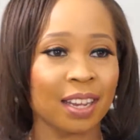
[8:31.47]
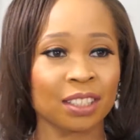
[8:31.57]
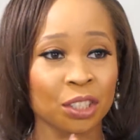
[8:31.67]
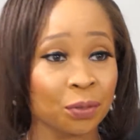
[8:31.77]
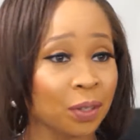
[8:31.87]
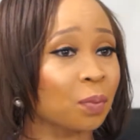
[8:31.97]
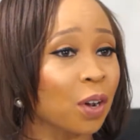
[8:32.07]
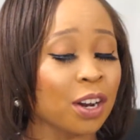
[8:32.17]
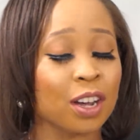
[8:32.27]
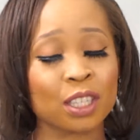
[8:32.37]
they are different
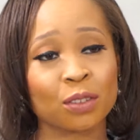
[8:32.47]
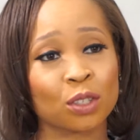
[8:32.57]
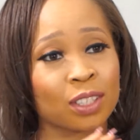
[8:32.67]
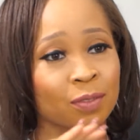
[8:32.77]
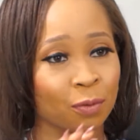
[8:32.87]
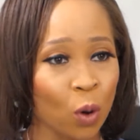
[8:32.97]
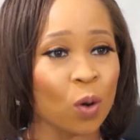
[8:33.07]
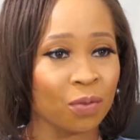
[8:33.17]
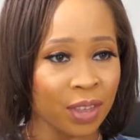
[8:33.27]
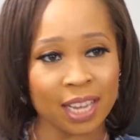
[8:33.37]
products
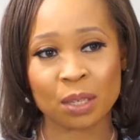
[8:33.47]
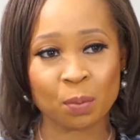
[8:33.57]
for these